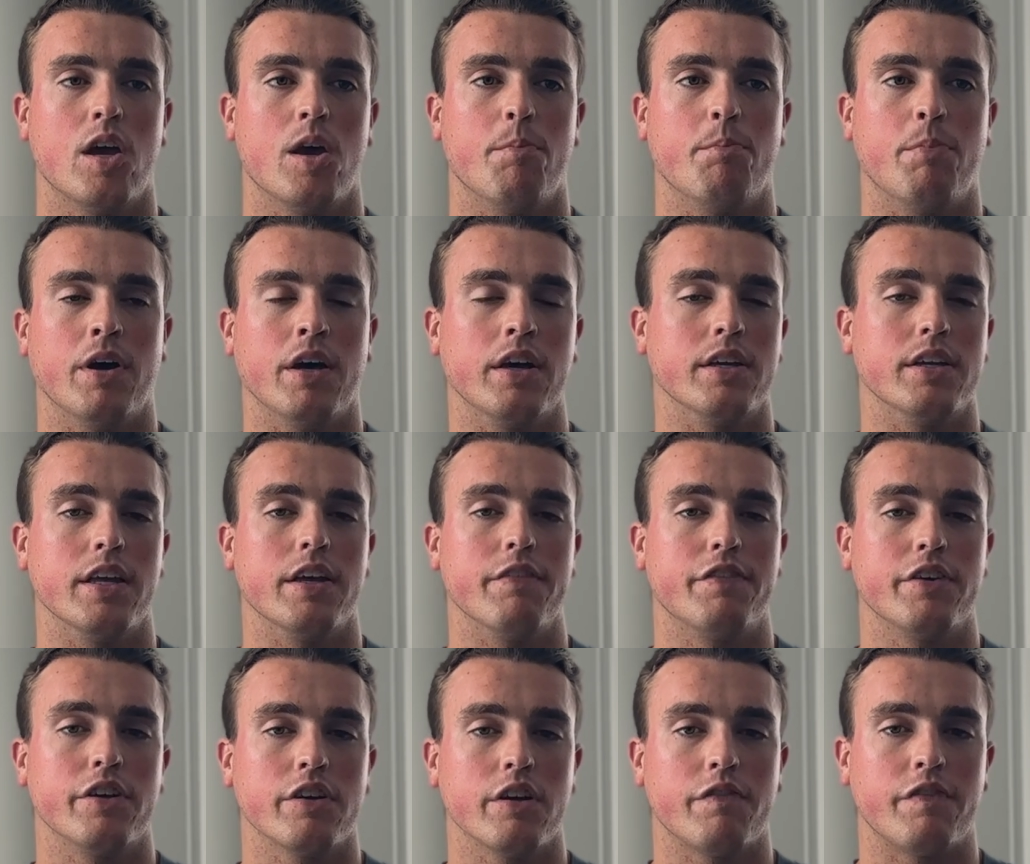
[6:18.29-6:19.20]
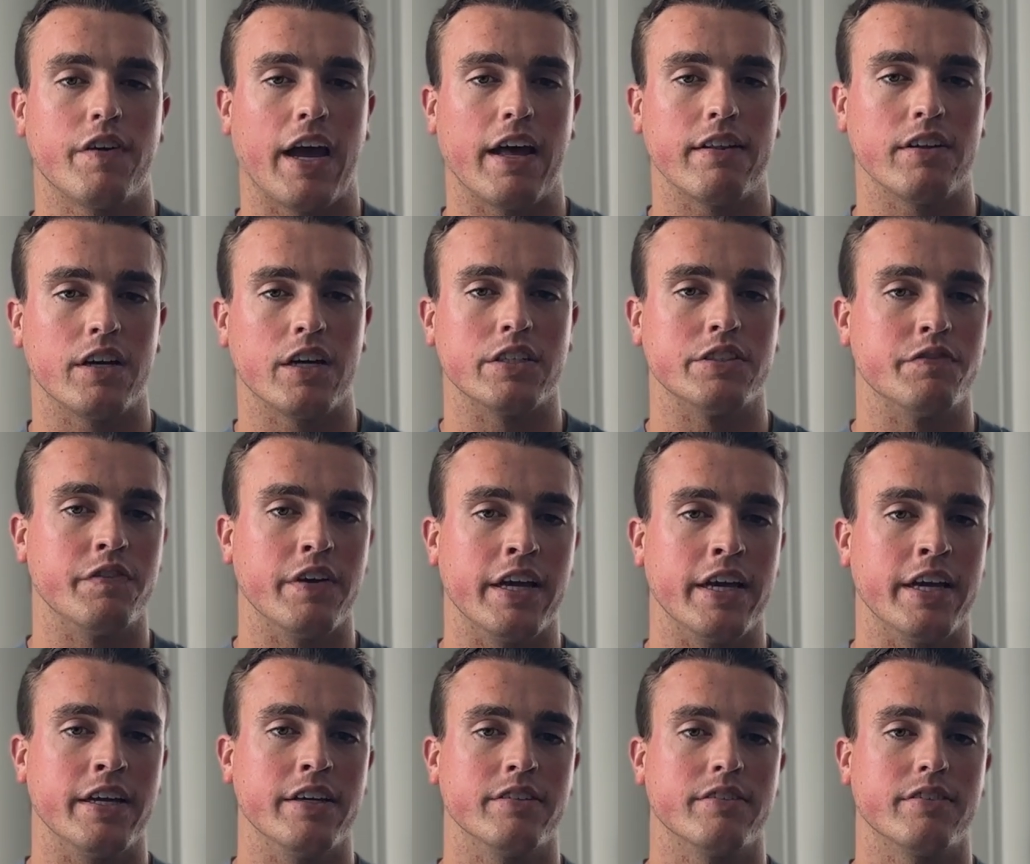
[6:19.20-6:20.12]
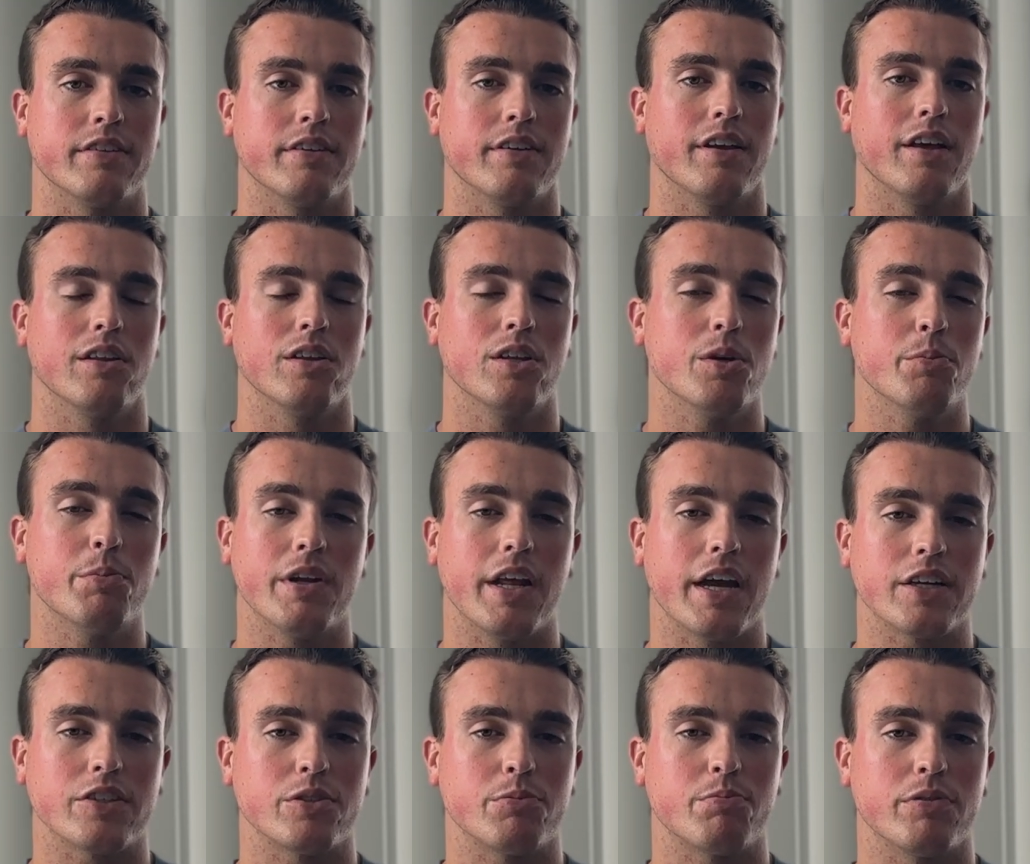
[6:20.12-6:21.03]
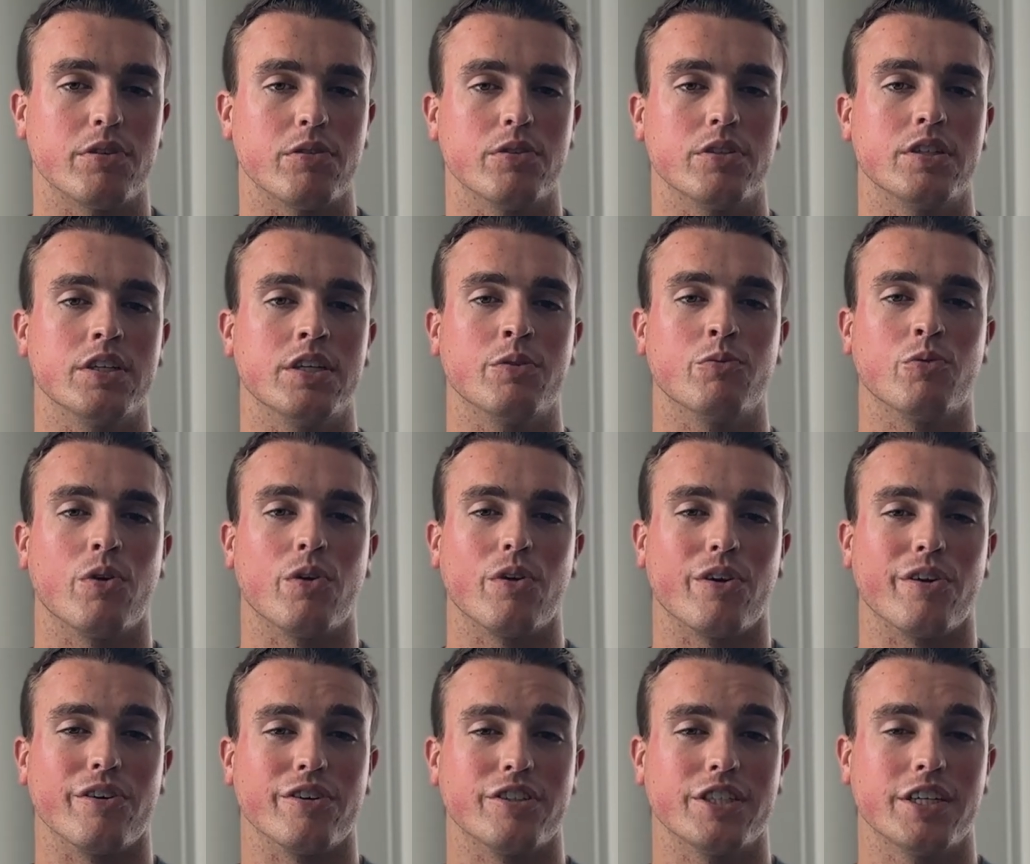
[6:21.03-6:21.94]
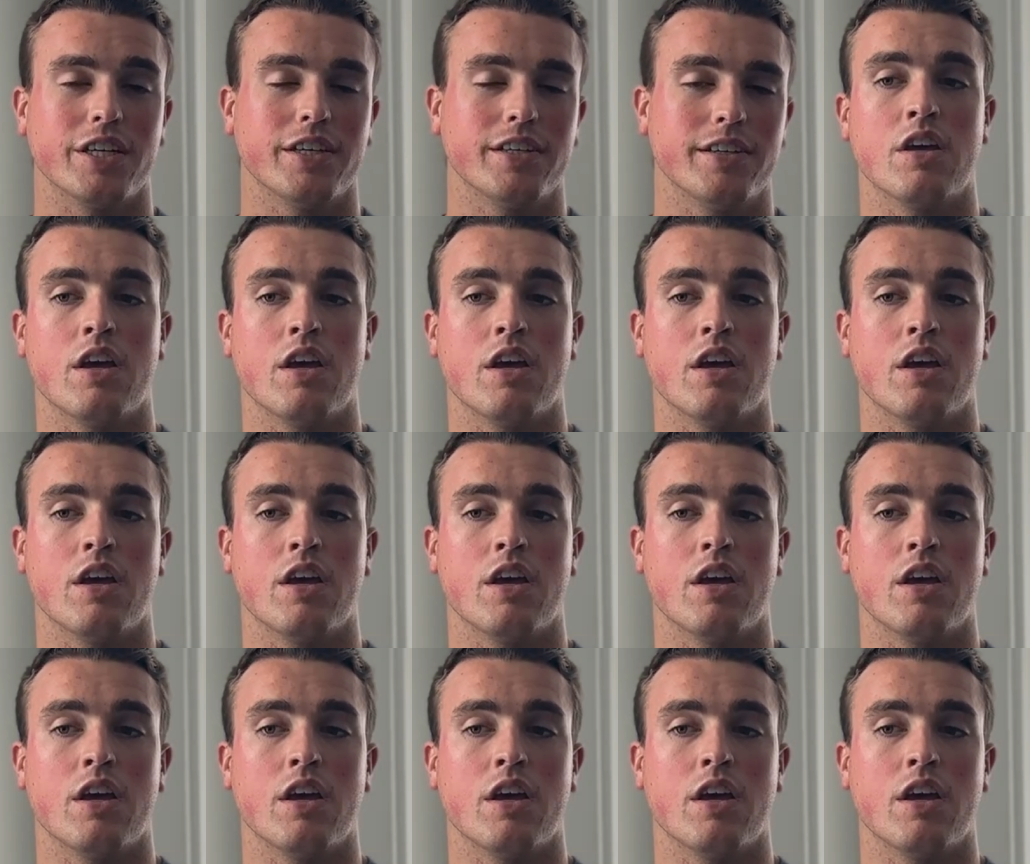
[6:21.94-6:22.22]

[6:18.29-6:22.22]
But if you're in a fat loss phase, a little bit extra protein won't hurt you.